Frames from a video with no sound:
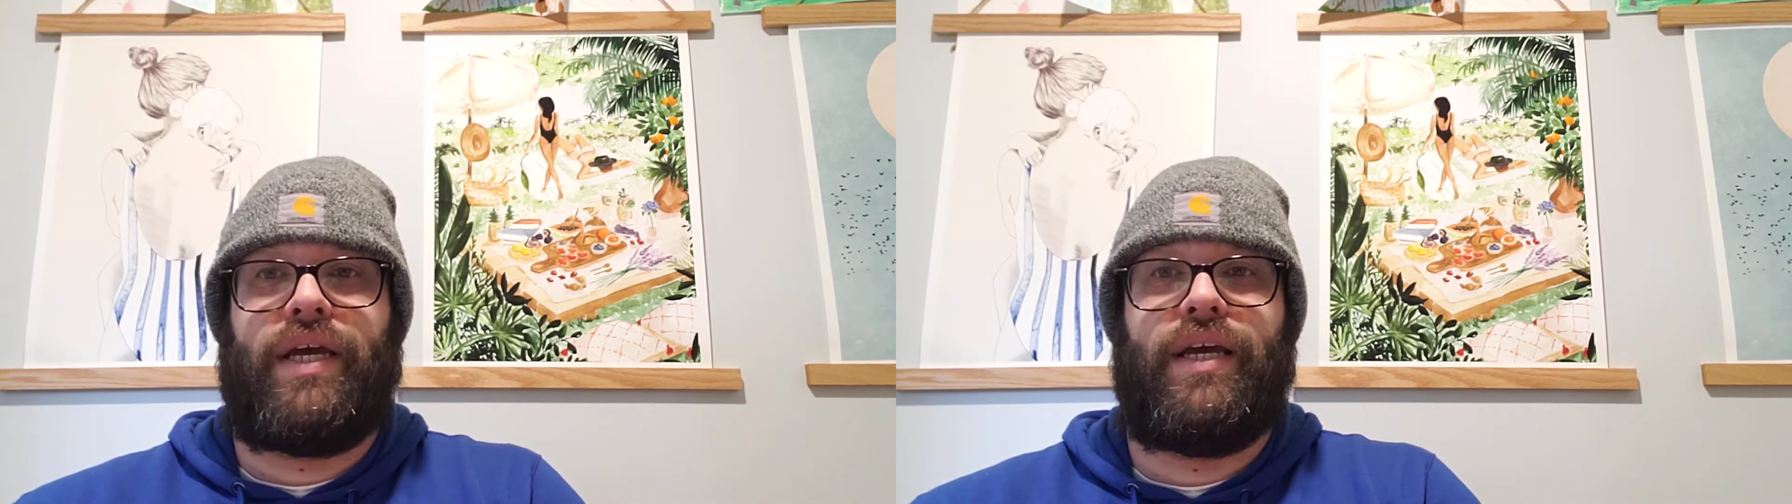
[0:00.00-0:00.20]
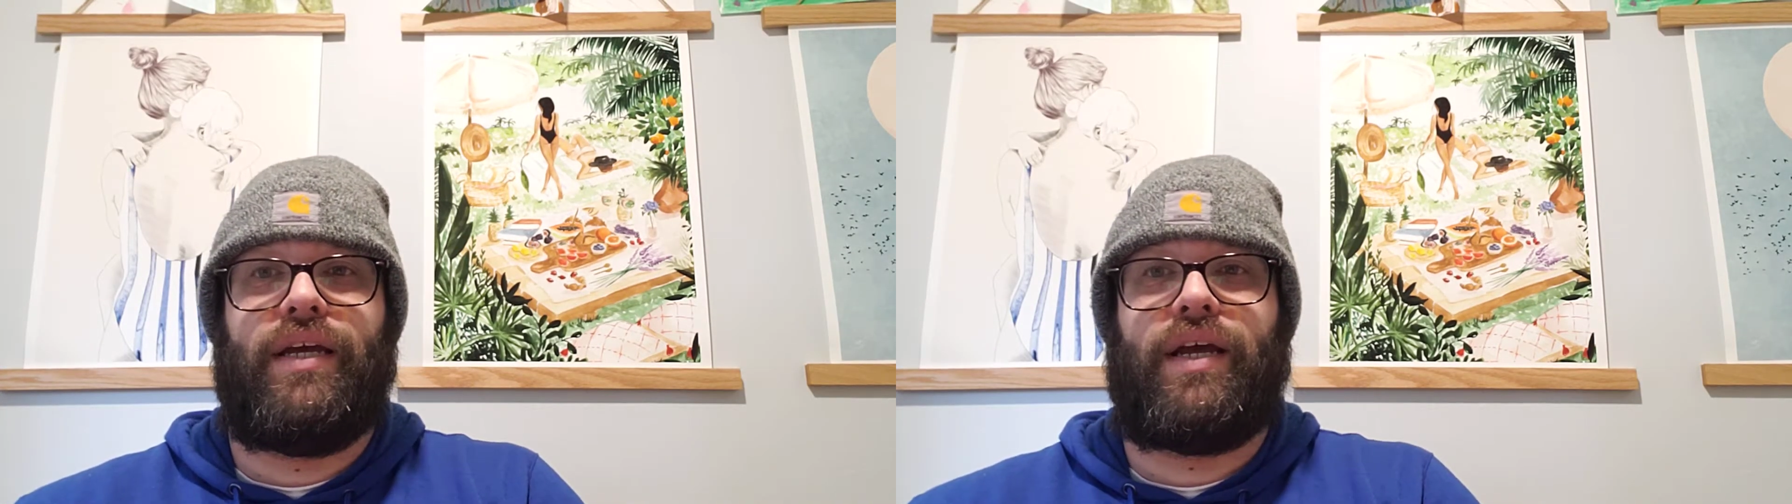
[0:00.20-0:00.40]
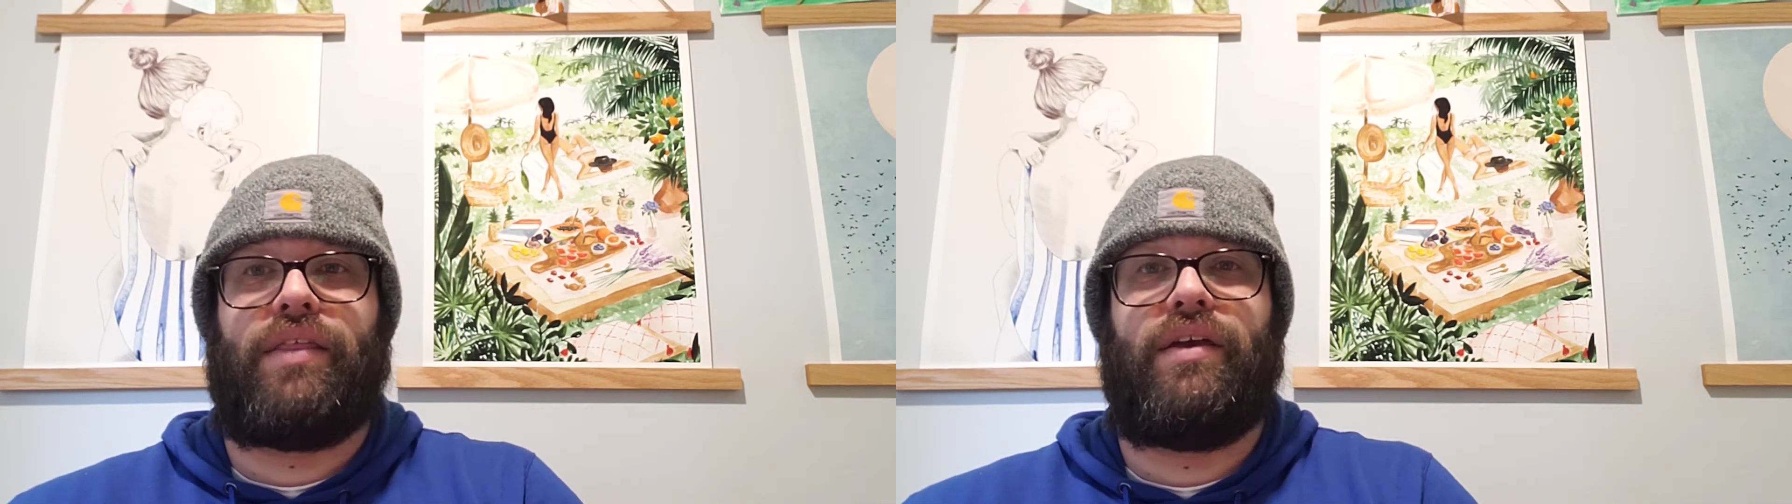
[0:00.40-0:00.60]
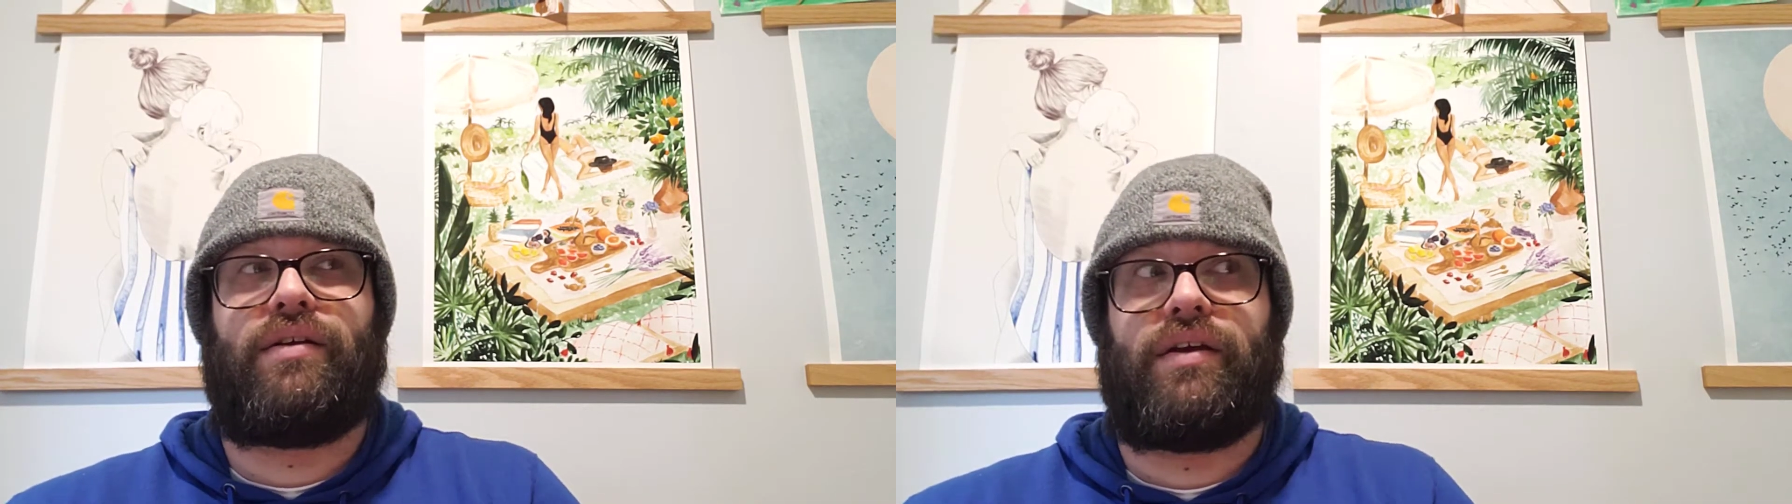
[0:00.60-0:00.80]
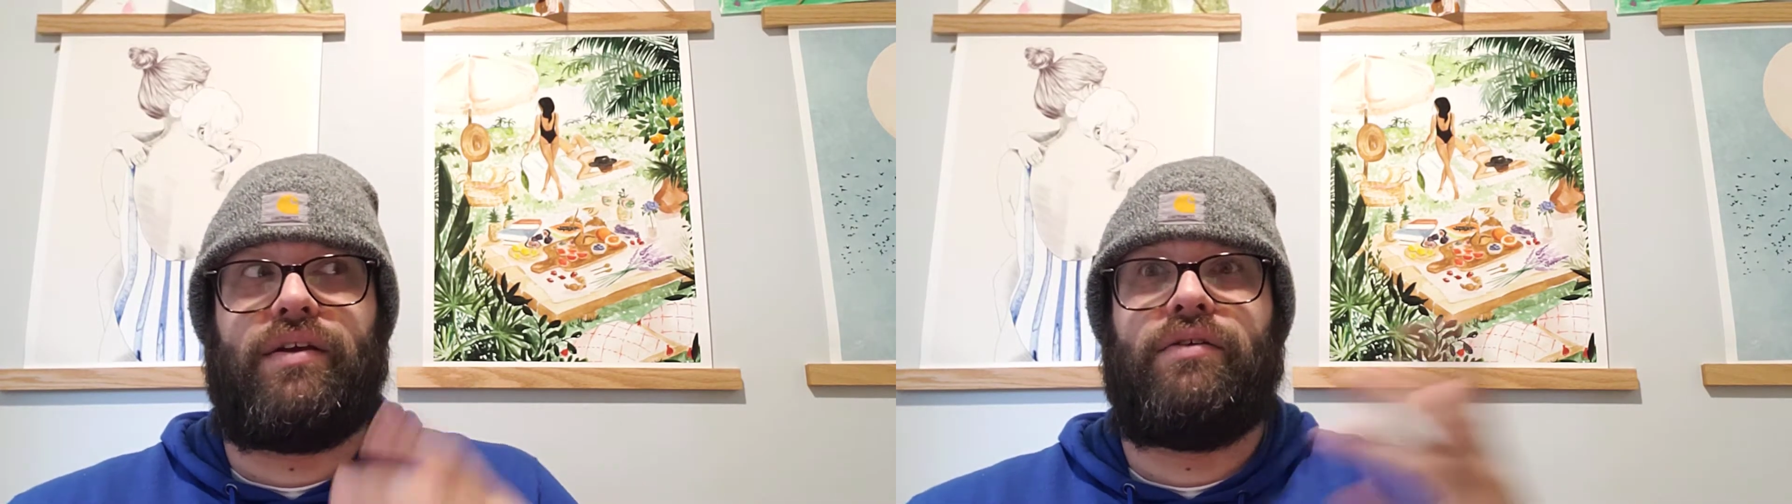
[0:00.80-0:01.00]
and I think
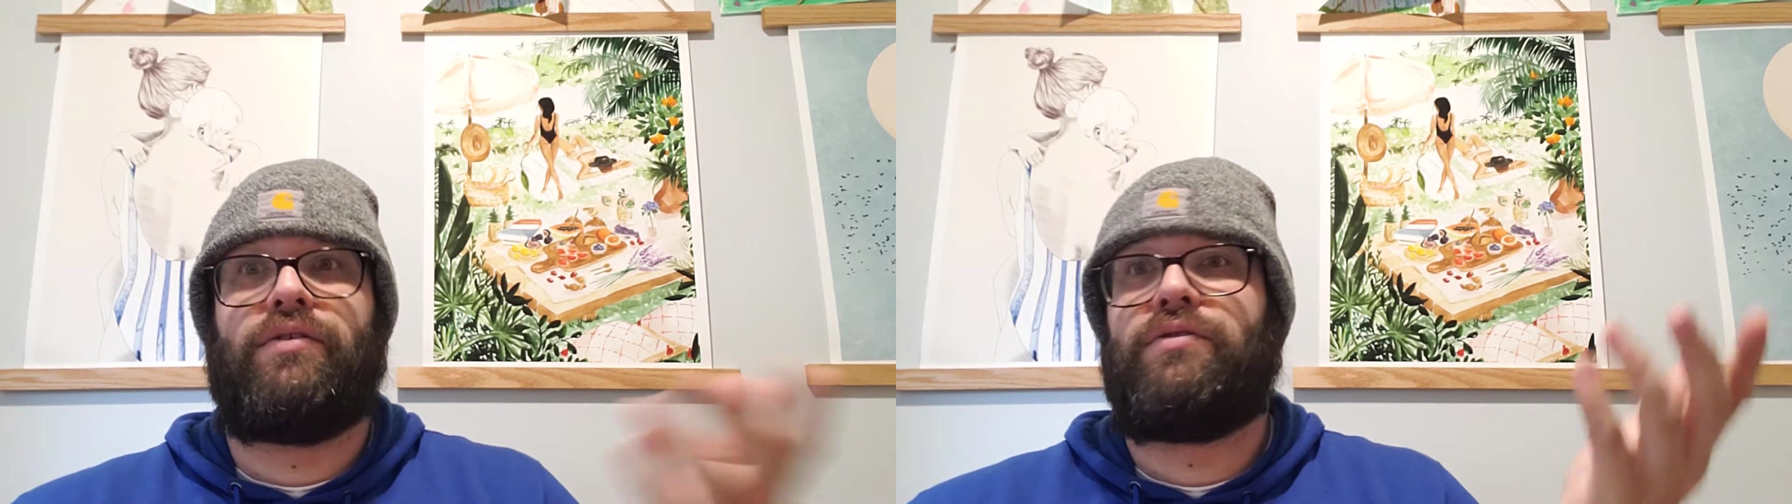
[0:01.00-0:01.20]
like a year or